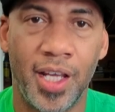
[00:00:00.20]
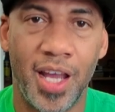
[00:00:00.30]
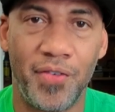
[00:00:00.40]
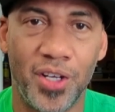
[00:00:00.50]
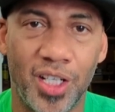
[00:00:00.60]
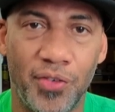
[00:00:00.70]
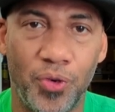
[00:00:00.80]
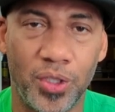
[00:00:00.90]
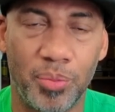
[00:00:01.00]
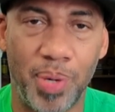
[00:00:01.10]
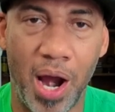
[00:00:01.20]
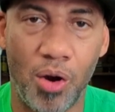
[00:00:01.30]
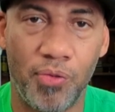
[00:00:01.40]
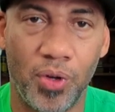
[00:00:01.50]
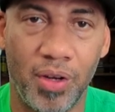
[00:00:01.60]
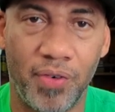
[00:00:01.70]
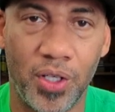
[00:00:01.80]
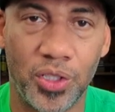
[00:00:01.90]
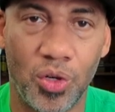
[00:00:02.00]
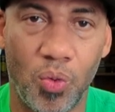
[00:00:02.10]
If you're looking for some powerful and
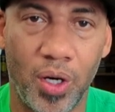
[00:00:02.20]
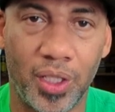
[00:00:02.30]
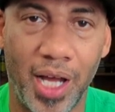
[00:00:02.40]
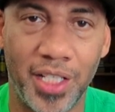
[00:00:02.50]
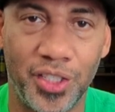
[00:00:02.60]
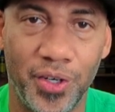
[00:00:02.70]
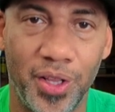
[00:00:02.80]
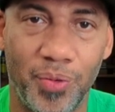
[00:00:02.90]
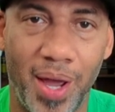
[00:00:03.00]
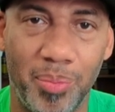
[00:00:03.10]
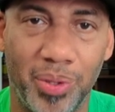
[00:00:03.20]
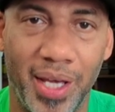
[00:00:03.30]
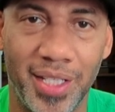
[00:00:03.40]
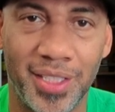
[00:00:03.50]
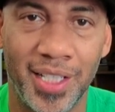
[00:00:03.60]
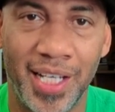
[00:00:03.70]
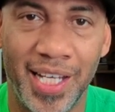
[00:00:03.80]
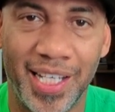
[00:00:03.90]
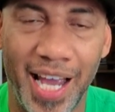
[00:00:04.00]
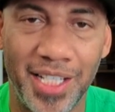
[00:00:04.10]
versatile work lights, you're in the right place.
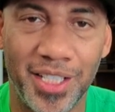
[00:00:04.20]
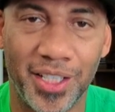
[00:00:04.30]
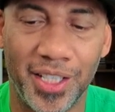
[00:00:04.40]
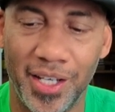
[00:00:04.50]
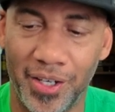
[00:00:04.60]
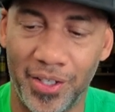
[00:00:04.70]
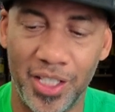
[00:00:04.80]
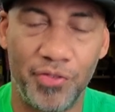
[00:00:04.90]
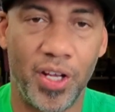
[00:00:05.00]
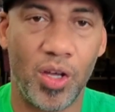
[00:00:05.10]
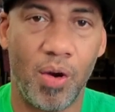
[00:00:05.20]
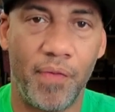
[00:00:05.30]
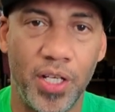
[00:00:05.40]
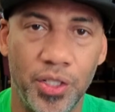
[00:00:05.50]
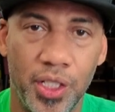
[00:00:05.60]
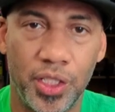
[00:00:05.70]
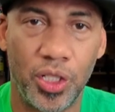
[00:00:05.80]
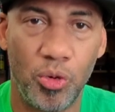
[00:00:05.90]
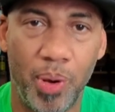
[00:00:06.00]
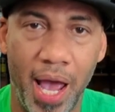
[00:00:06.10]
Gadget Junkie here. In this video, I'm featuring this
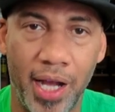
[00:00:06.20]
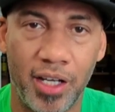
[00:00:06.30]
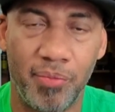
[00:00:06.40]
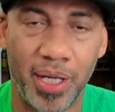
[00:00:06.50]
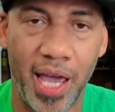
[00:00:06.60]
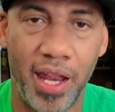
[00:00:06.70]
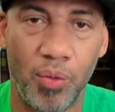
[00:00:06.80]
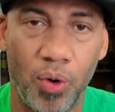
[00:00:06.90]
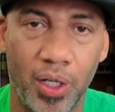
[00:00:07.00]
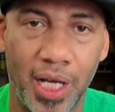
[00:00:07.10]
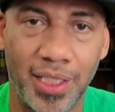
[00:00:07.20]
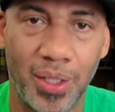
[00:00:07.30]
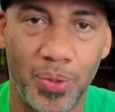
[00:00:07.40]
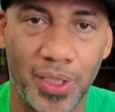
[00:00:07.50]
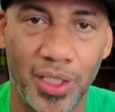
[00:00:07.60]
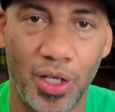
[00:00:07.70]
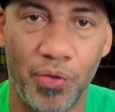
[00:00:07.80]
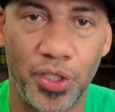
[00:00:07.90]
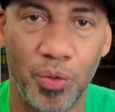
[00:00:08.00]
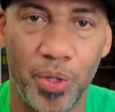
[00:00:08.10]
2-pack of mechanic work lights that were sent
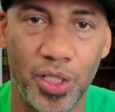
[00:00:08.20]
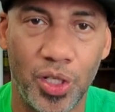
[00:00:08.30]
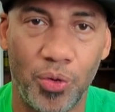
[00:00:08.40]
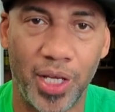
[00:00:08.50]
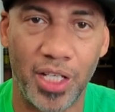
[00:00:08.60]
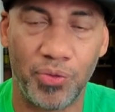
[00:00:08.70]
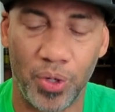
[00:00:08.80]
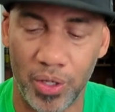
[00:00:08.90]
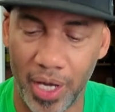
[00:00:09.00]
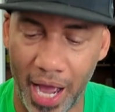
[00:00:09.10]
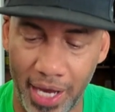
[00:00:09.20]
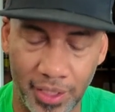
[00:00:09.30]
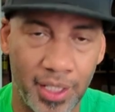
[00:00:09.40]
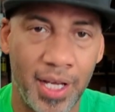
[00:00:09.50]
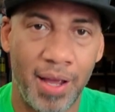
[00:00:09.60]
over to me to showcase for you guys.